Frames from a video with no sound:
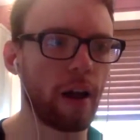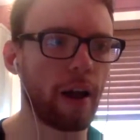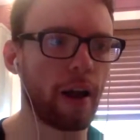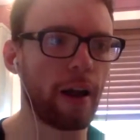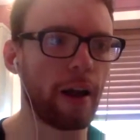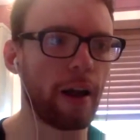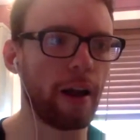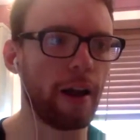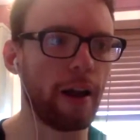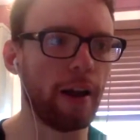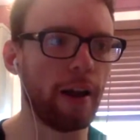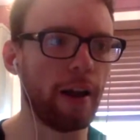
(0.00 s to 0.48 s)

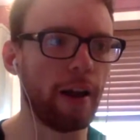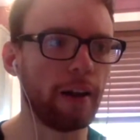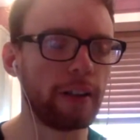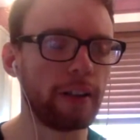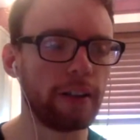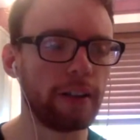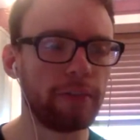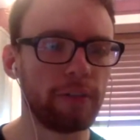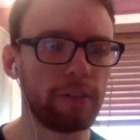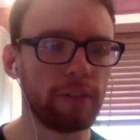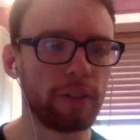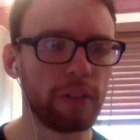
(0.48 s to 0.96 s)

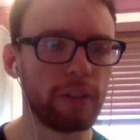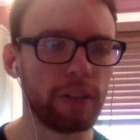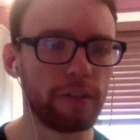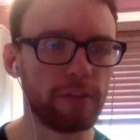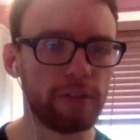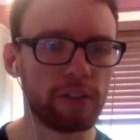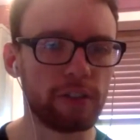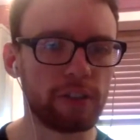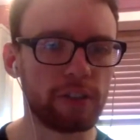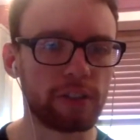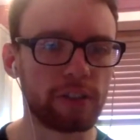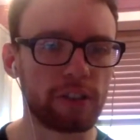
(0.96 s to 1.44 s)
even
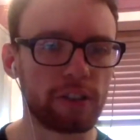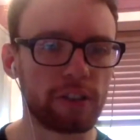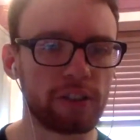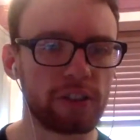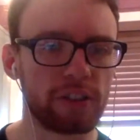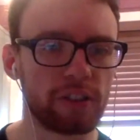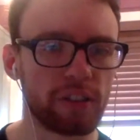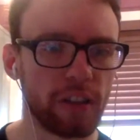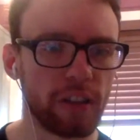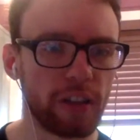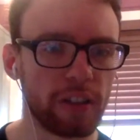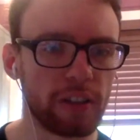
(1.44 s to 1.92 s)
just a
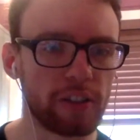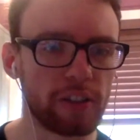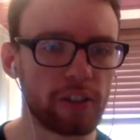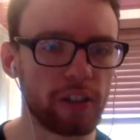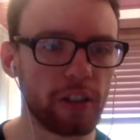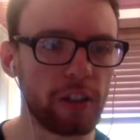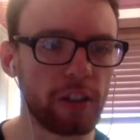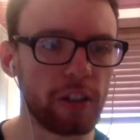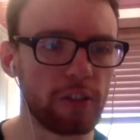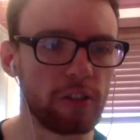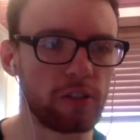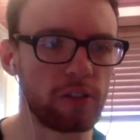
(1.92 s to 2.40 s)
slight
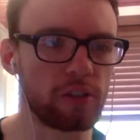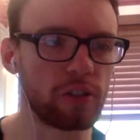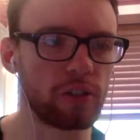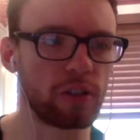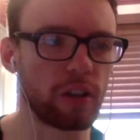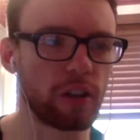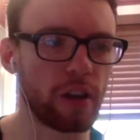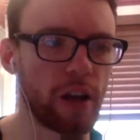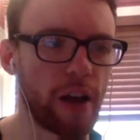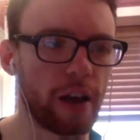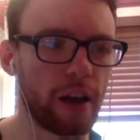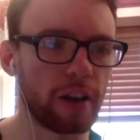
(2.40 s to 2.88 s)
change,
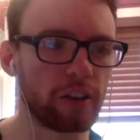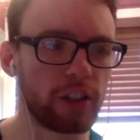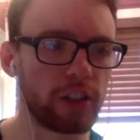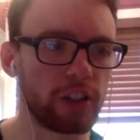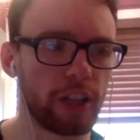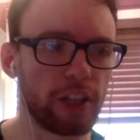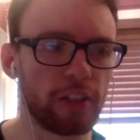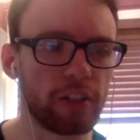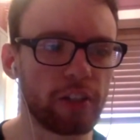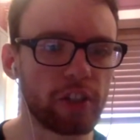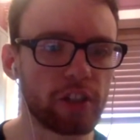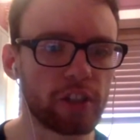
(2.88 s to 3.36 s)
it
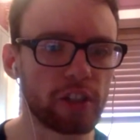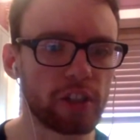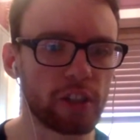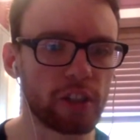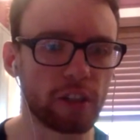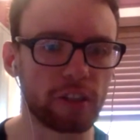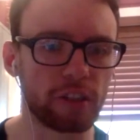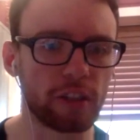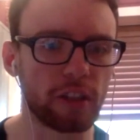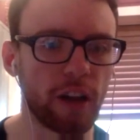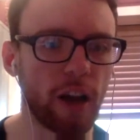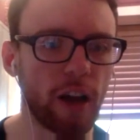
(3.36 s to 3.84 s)
changes the
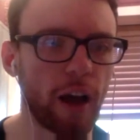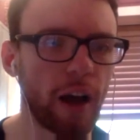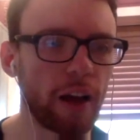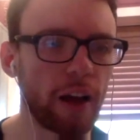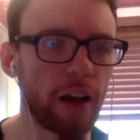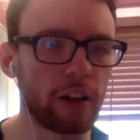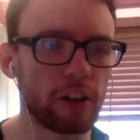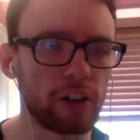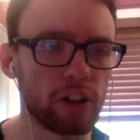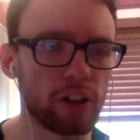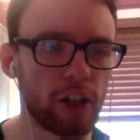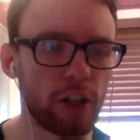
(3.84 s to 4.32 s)
entire
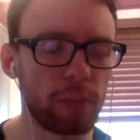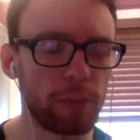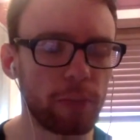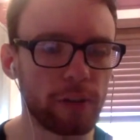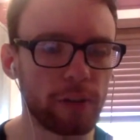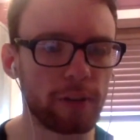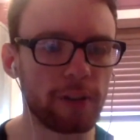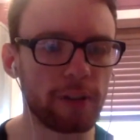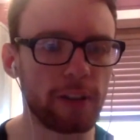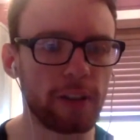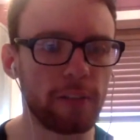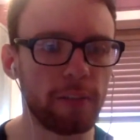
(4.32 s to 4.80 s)
shape of
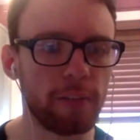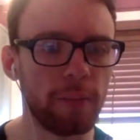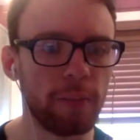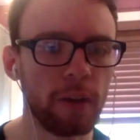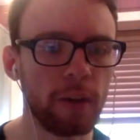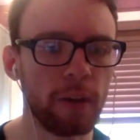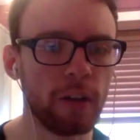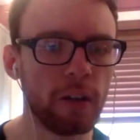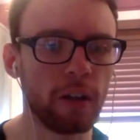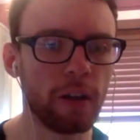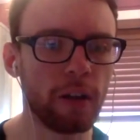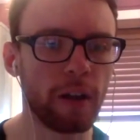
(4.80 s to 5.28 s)
the team,
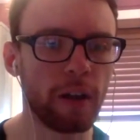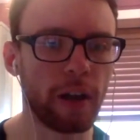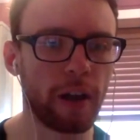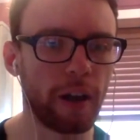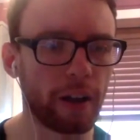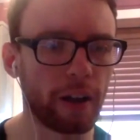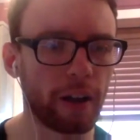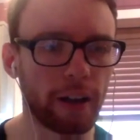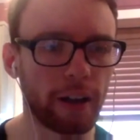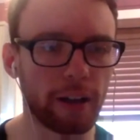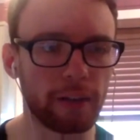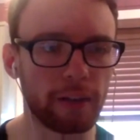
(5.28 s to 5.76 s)

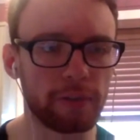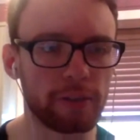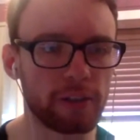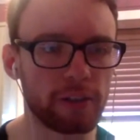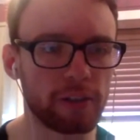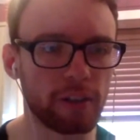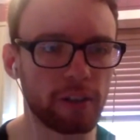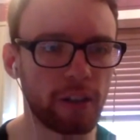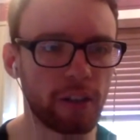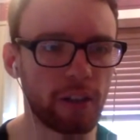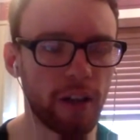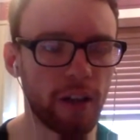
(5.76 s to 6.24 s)
and it
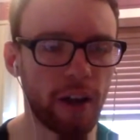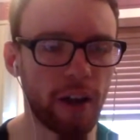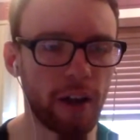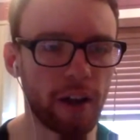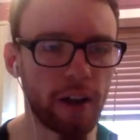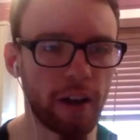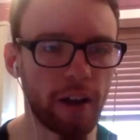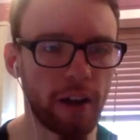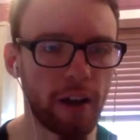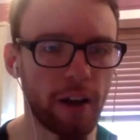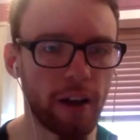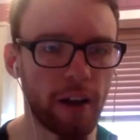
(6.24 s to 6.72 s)
gives
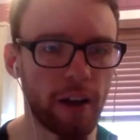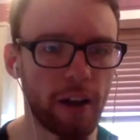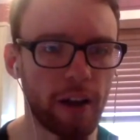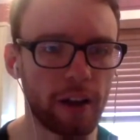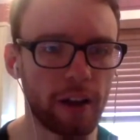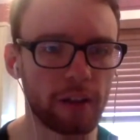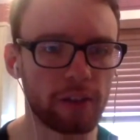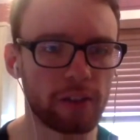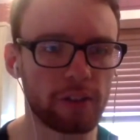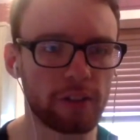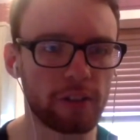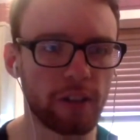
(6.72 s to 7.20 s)

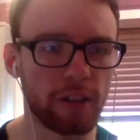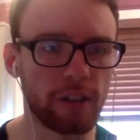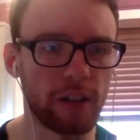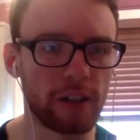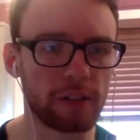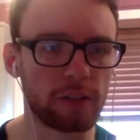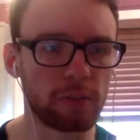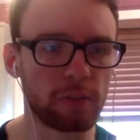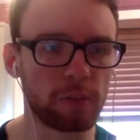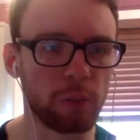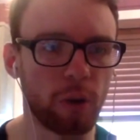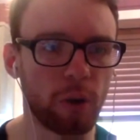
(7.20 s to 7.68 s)

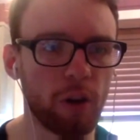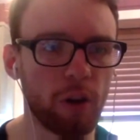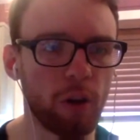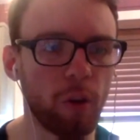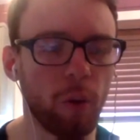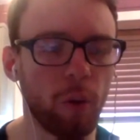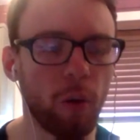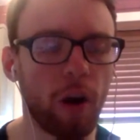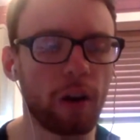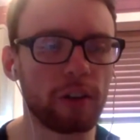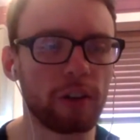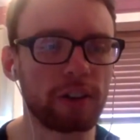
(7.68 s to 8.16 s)
it's probably
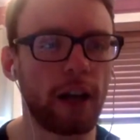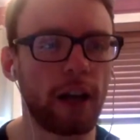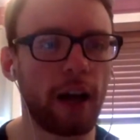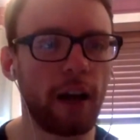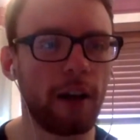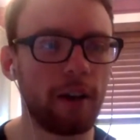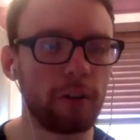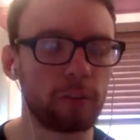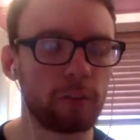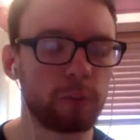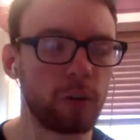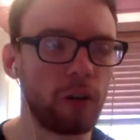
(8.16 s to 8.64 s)
what's
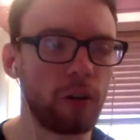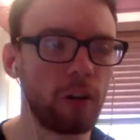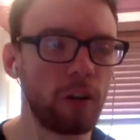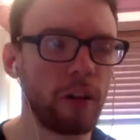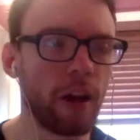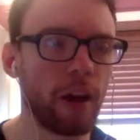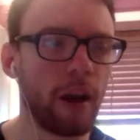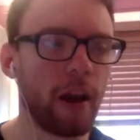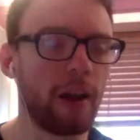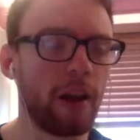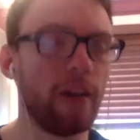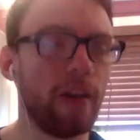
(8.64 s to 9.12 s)
happened. It's probably
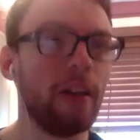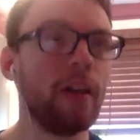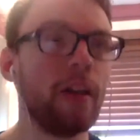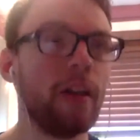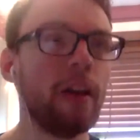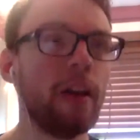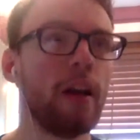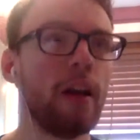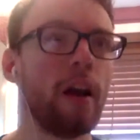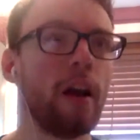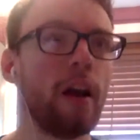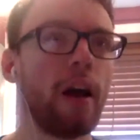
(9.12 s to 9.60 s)

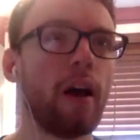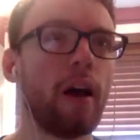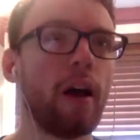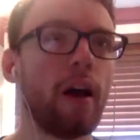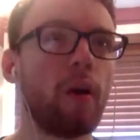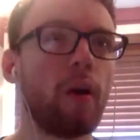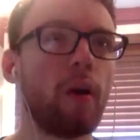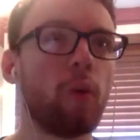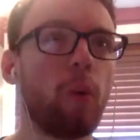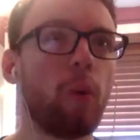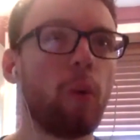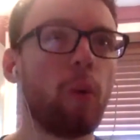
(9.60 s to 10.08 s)

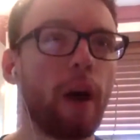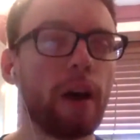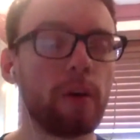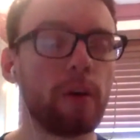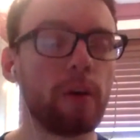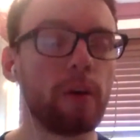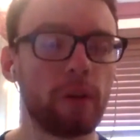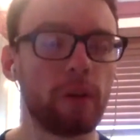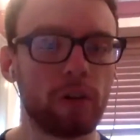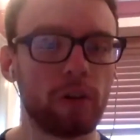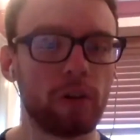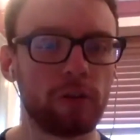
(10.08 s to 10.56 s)
why we're
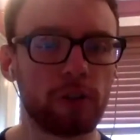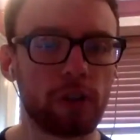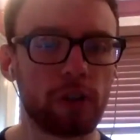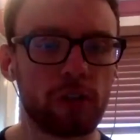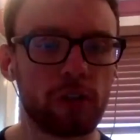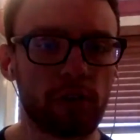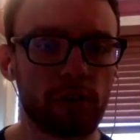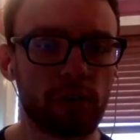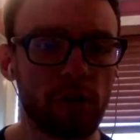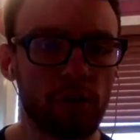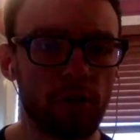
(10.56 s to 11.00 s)
on such a good